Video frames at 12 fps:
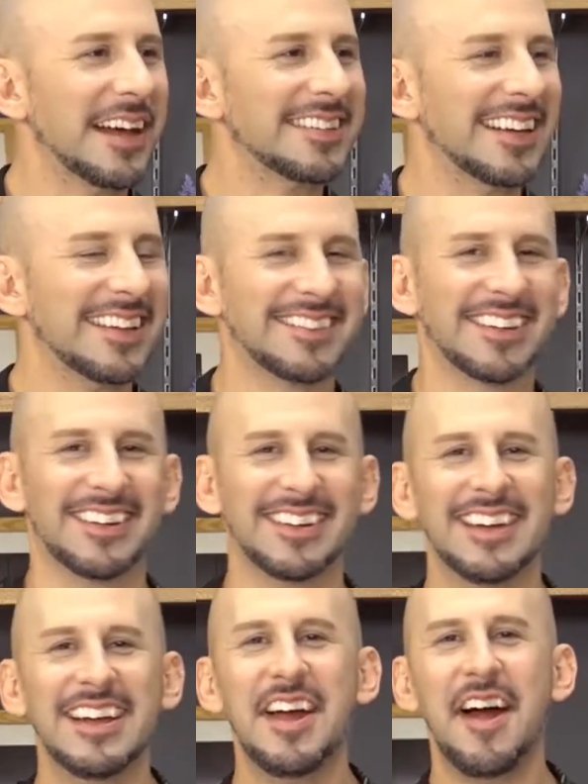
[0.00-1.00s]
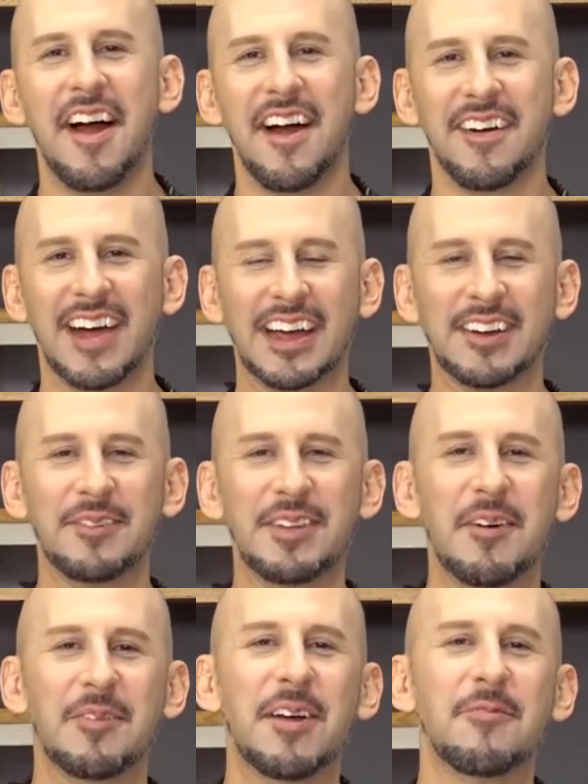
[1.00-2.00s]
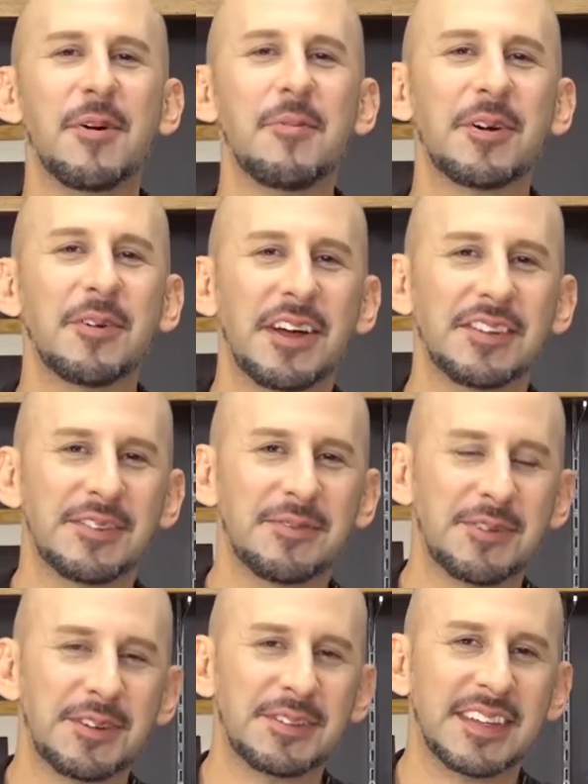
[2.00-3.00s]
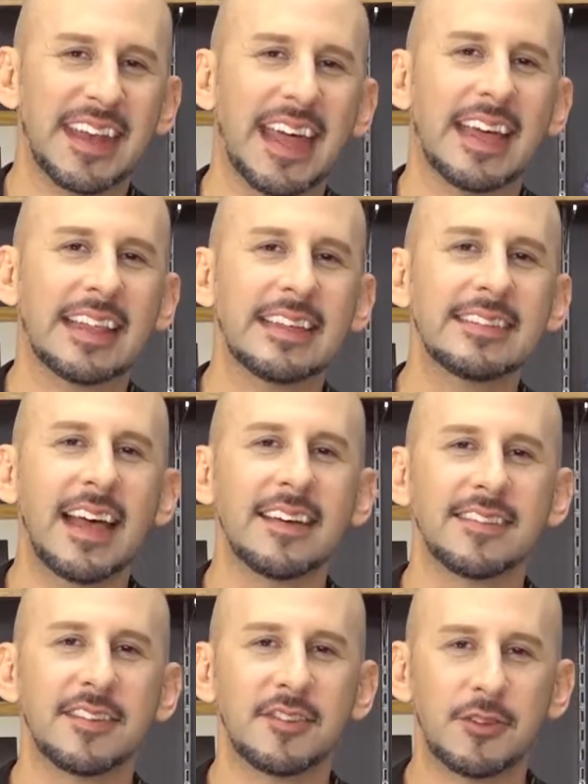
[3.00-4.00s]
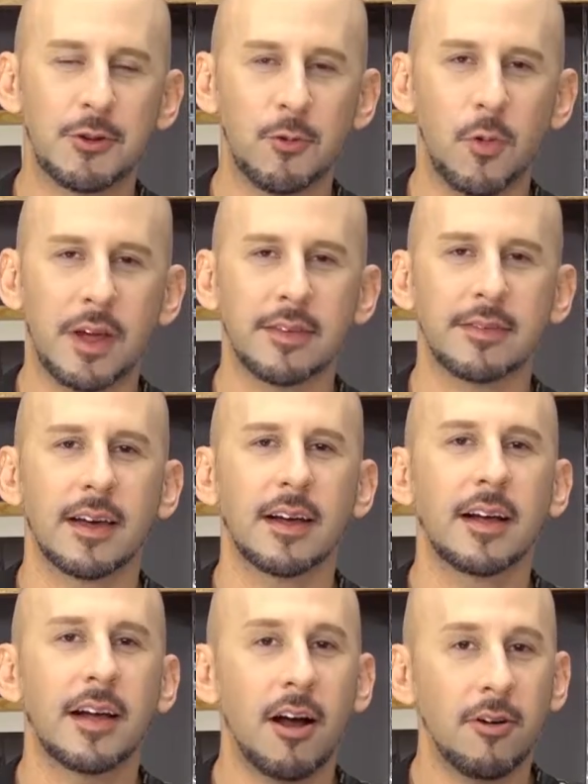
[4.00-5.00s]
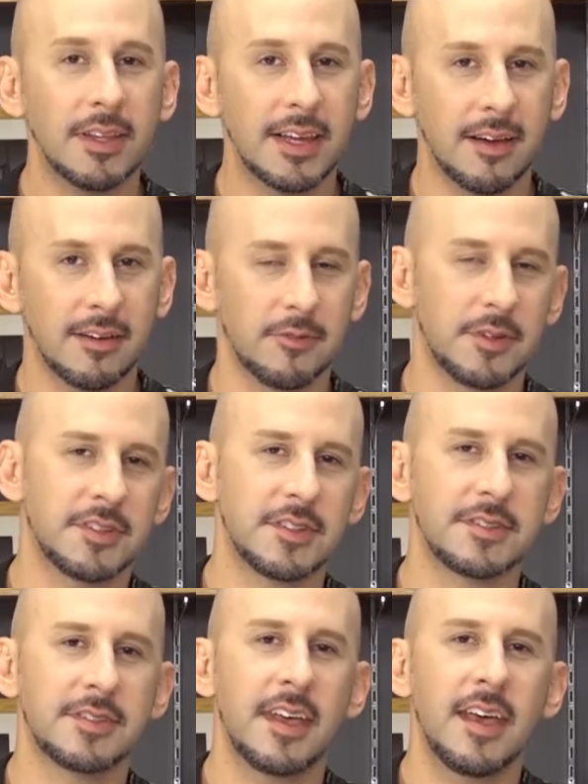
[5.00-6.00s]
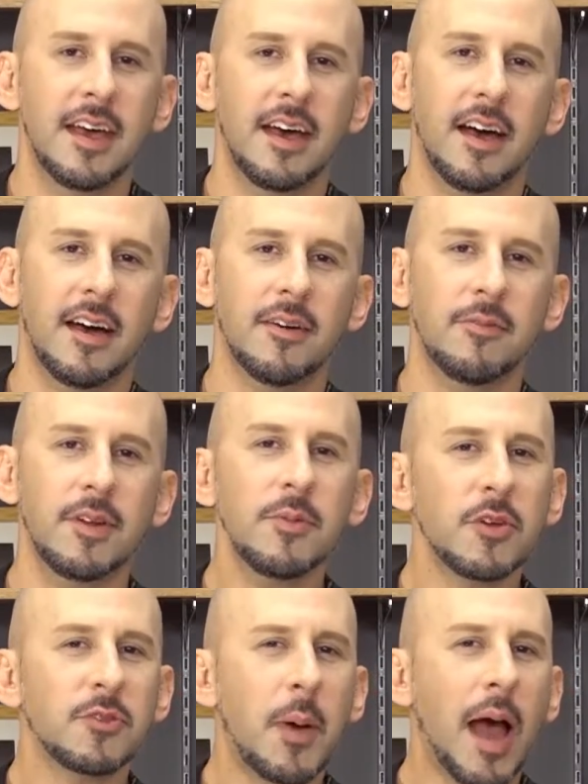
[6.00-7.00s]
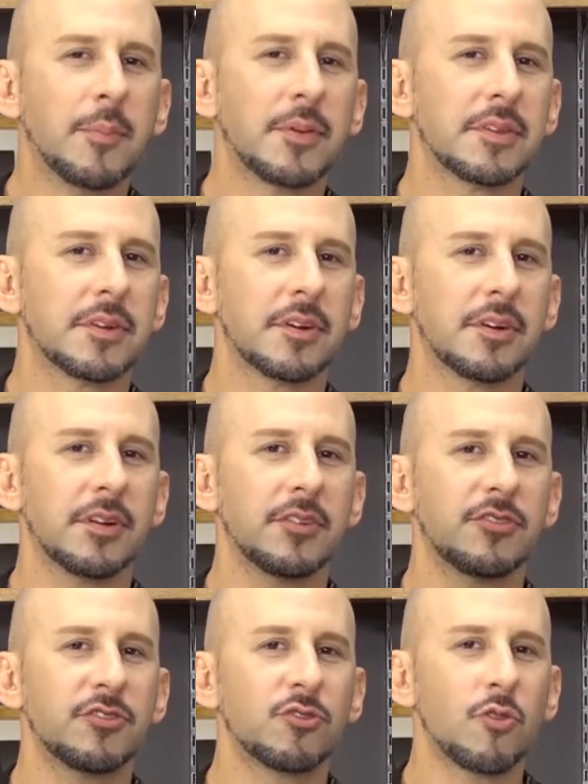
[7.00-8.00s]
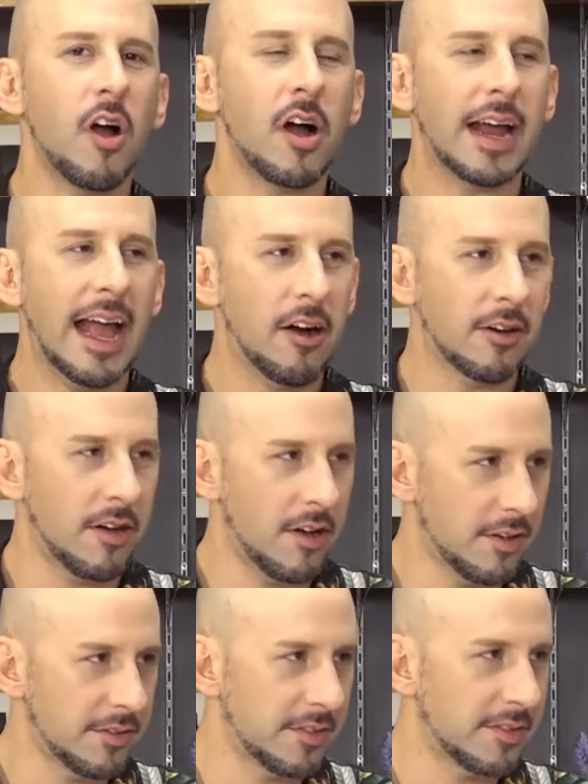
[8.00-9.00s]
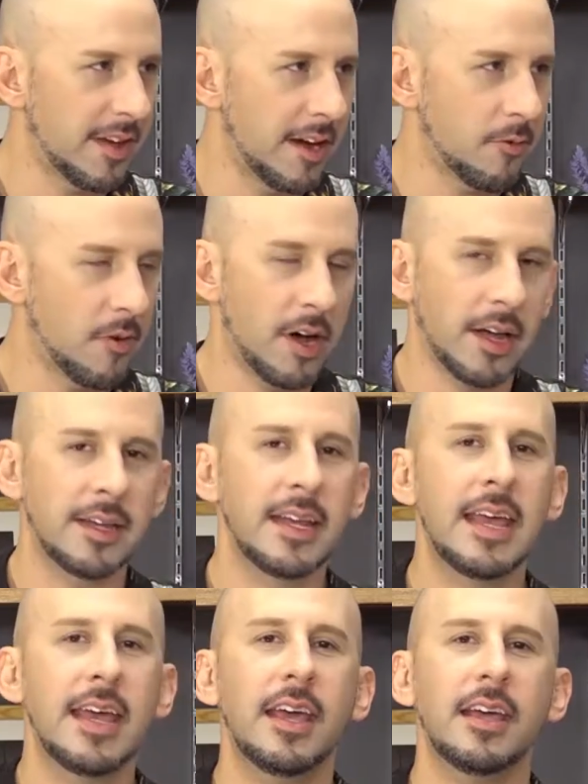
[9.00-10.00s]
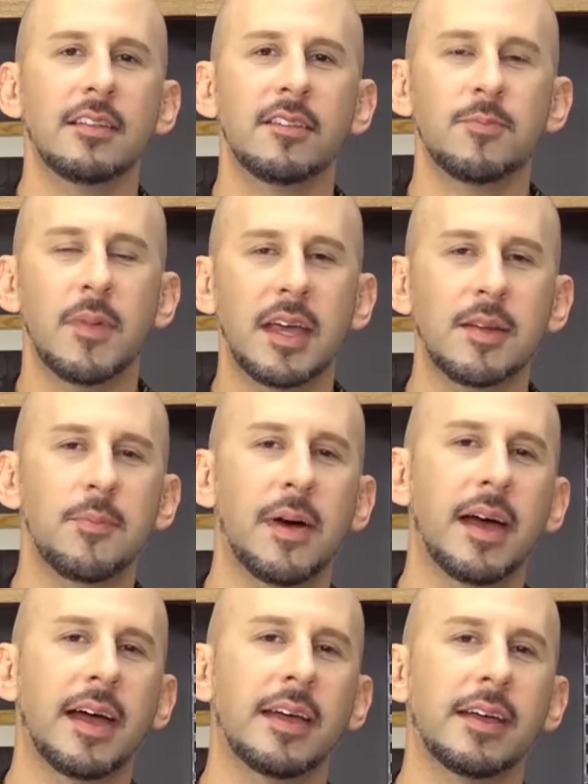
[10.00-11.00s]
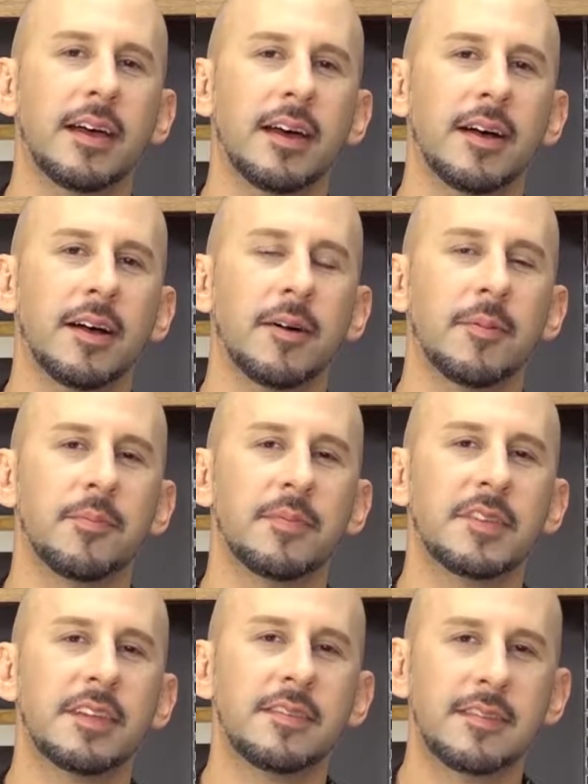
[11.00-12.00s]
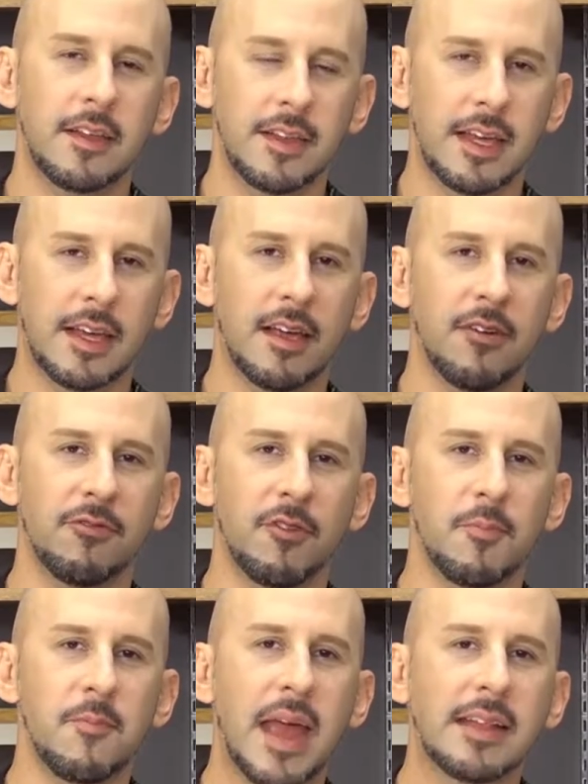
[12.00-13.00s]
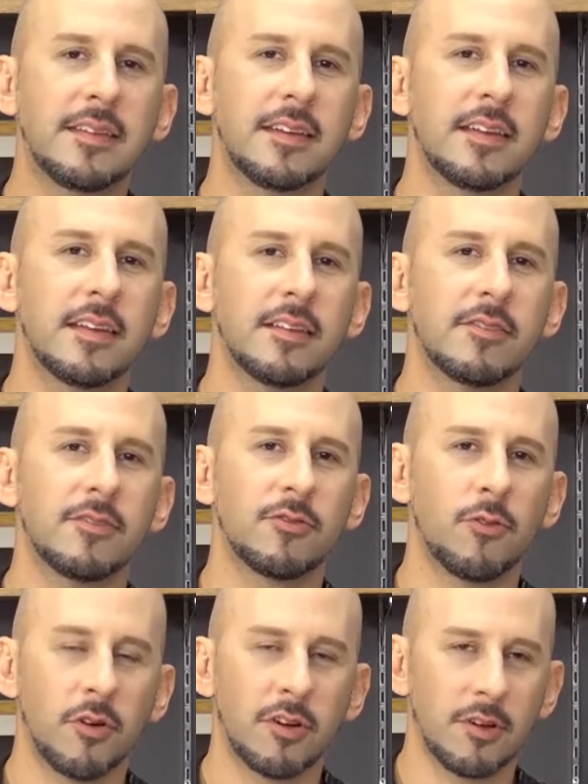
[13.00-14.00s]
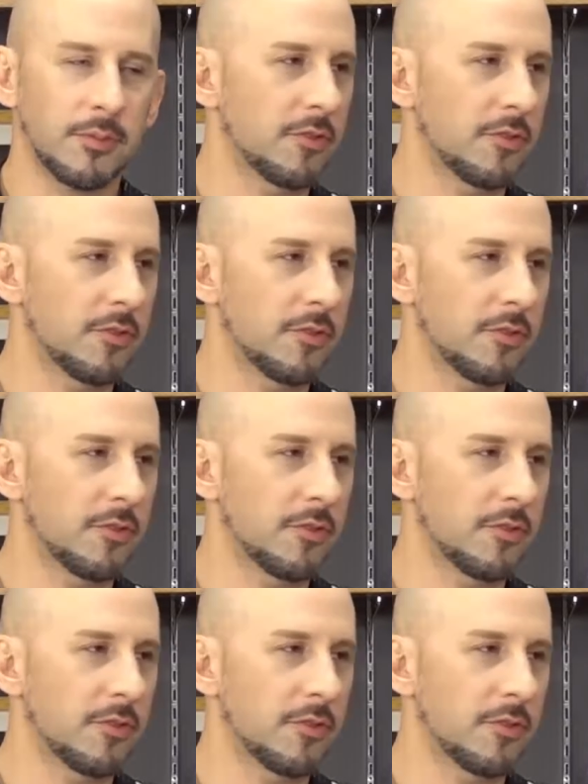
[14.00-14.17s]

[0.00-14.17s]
Correct answer. All right. Now we have one more question for you today, and this has to do with Kaoliang, which is one of the most popular strong alcohols in Taiwan. It's made by distilling fermented sorghum.